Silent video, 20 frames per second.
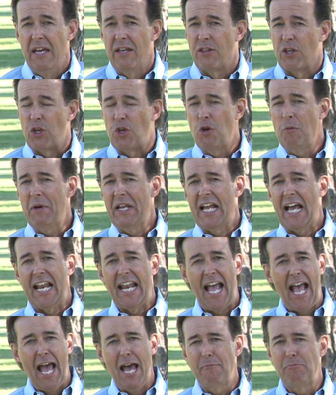the human had
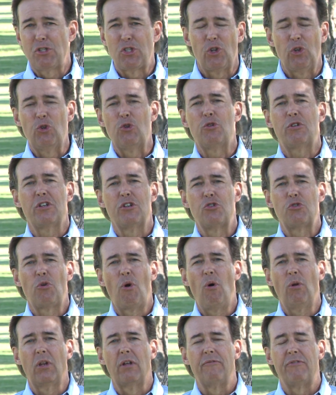absolute
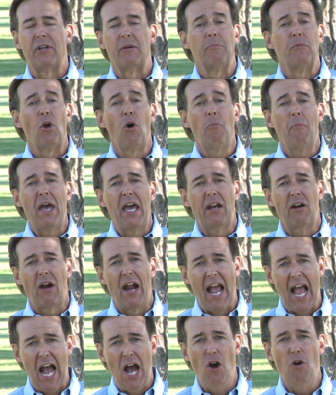control of him no matter
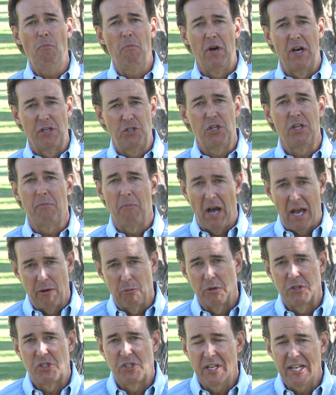how much he might
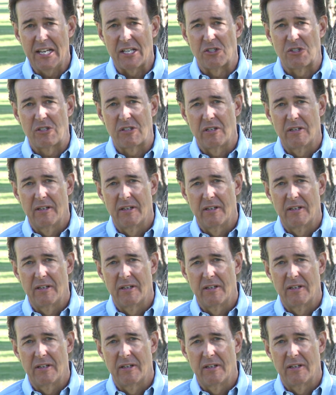resist.